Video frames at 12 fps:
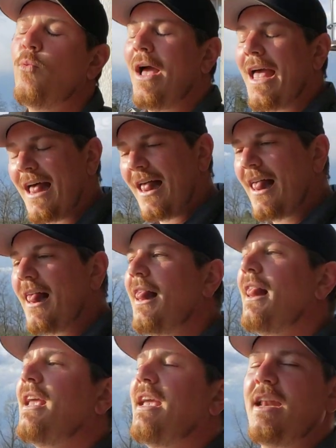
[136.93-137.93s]

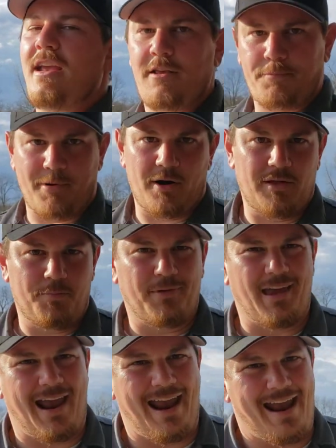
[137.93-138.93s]
well, it is part of the
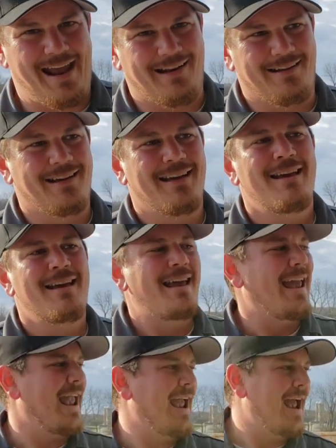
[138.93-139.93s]
plan.
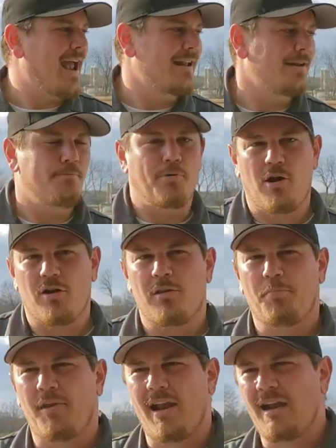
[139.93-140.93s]
And part of
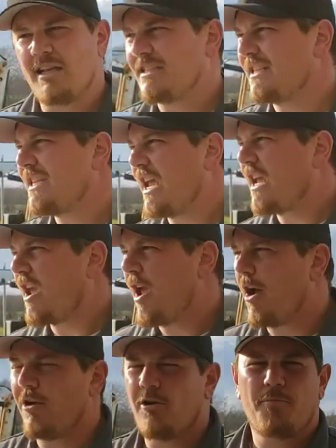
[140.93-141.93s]
the plan is to take
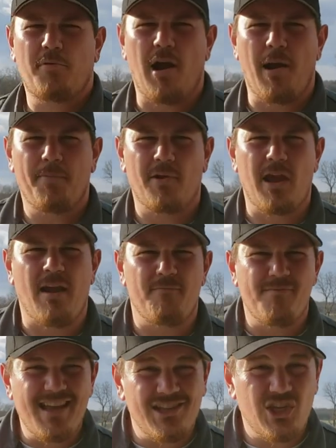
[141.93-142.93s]
hay on our property.
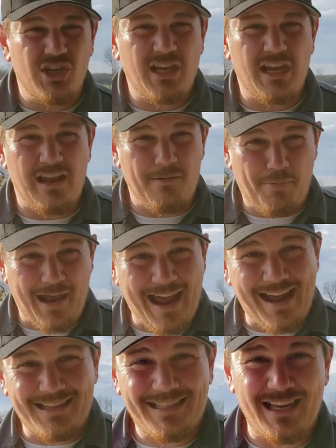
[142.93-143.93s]
I've mentioned it in
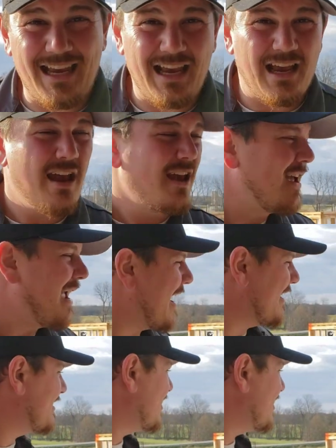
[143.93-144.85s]
passing. And